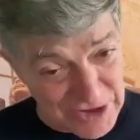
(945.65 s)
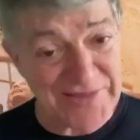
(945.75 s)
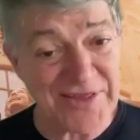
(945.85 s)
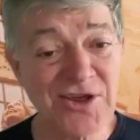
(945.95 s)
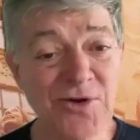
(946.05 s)

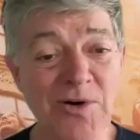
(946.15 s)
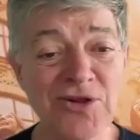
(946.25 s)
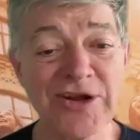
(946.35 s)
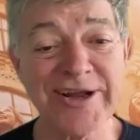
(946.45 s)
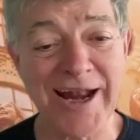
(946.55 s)
I think you
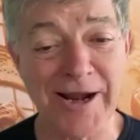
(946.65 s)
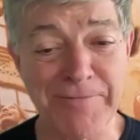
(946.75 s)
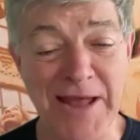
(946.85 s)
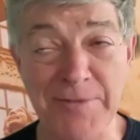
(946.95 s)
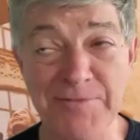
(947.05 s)
are looking at a
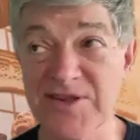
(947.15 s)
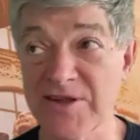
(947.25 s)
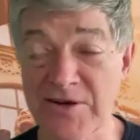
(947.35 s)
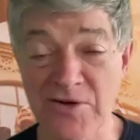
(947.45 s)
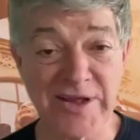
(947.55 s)

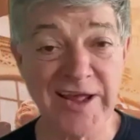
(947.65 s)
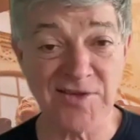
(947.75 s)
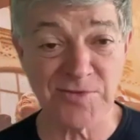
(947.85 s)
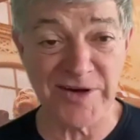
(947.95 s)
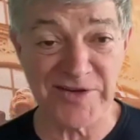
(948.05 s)
Babson or a
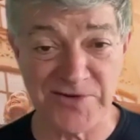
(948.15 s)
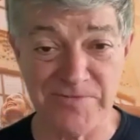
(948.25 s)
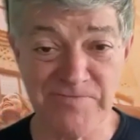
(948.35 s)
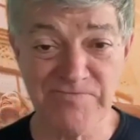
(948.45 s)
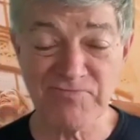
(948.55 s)
Case
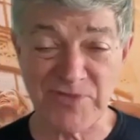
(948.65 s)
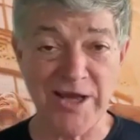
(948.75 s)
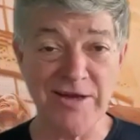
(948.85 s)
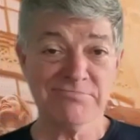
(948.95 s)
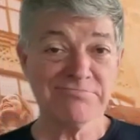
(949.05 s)
Western.
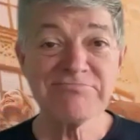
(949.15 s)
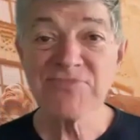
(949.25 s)
Okay.